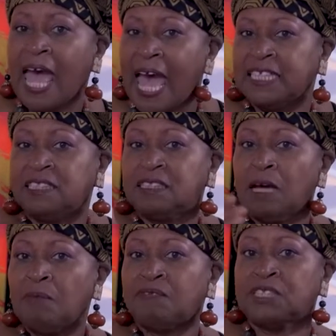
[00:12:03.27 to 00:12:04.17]
And
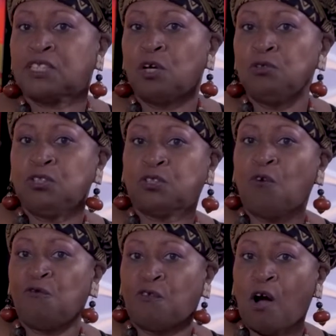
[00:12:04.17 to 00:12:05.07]
some of us go
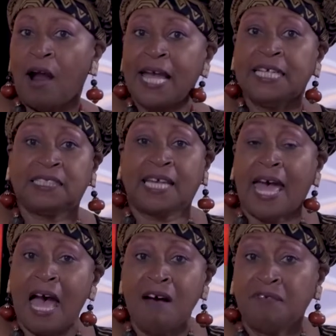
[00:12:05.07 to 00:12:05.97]
so far as to
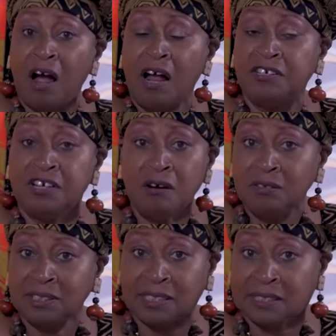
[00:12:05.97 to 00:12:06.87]
have our
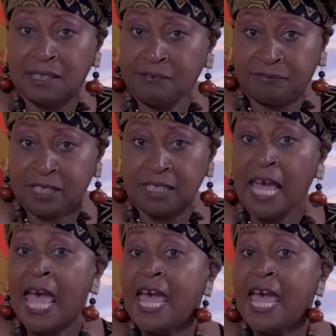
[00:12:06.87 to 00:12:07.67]
noses lifted